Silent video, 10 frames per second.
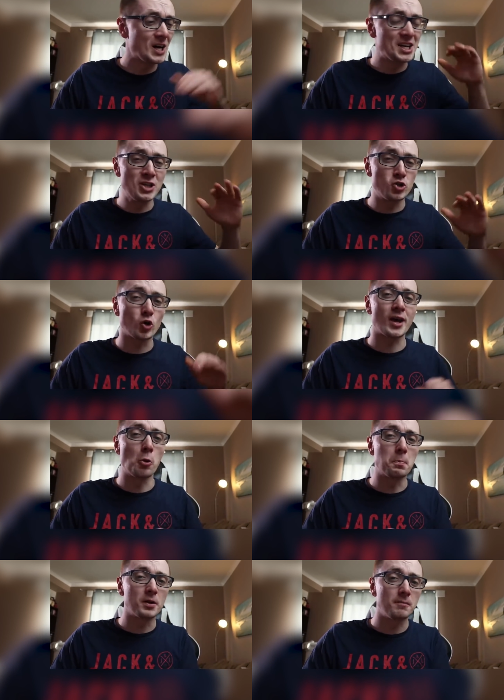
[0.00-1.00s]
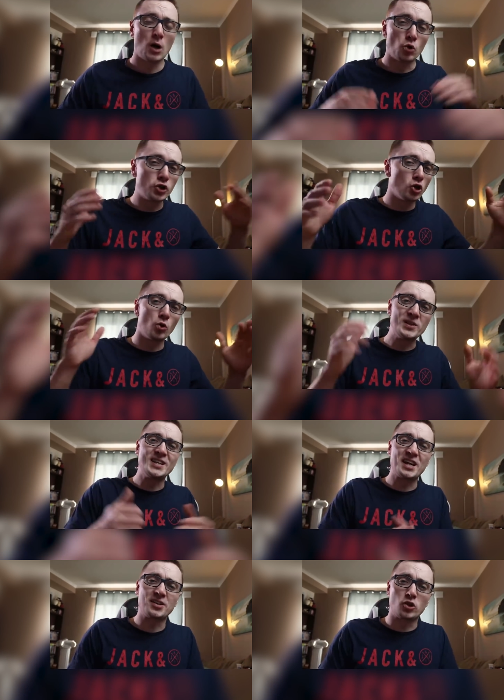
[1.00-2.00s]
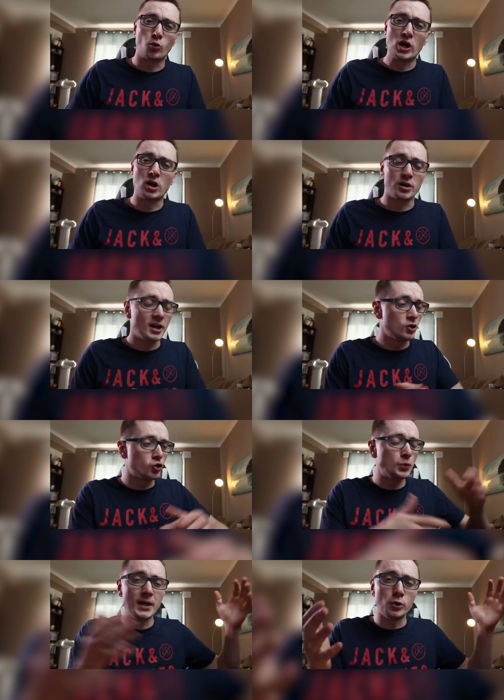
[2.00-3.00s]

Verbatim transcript: I need your help. I want you all to take to Twitter and tweet